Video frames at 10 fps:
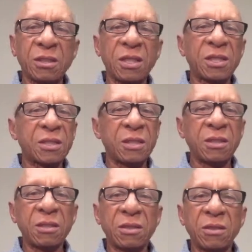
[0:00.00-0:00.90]

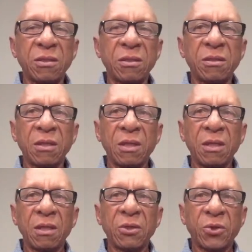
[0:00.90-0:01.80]
listen to
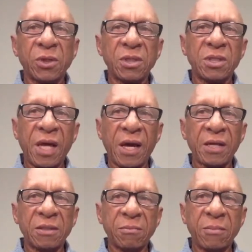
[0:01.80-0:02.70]

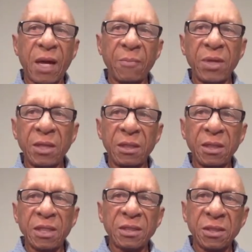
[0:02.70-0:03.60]
criticize them. I mean,
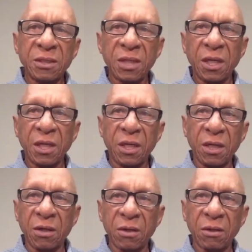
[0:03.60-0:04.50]
listen to
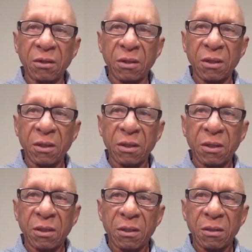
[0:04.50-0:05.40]
hear.
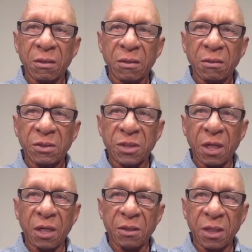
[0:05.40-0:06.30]

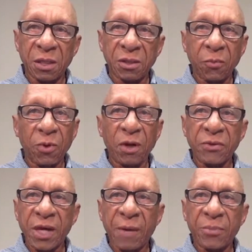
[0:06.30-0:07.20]
Sean, yes, the
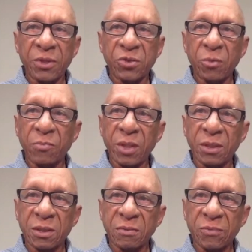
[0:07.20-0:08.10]
wealth gap is
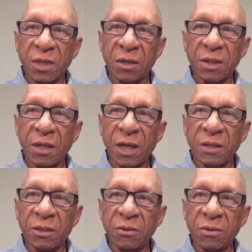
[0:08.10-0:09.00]
tremendous. Danielle, how
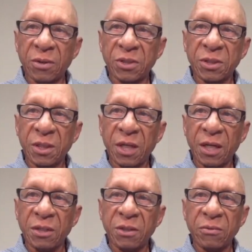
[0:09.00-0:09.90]
you doing? Shanita, how
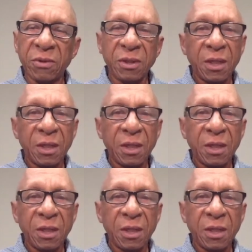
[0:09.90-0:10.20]
you doing?